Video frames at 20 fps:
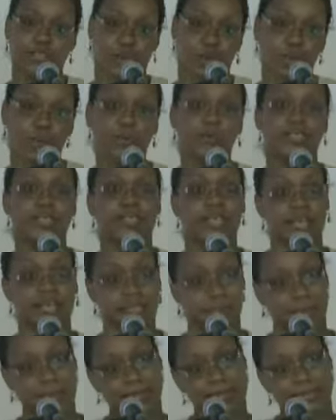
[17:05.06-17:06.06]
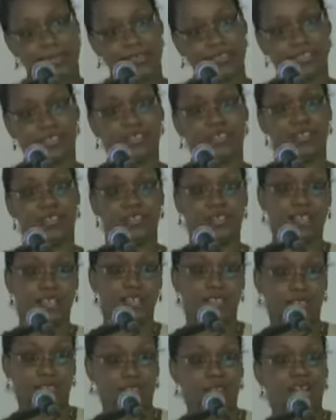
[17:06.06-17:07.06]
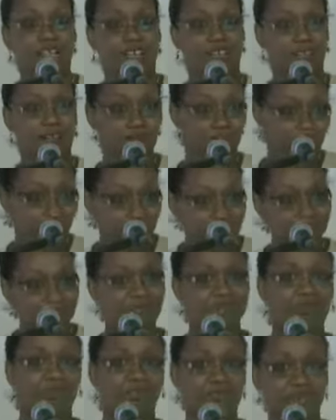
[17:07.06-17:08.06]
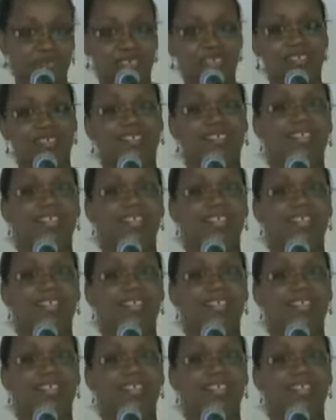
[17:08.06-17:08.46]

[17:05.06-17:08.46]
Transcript: almost an expectation. They kind of feel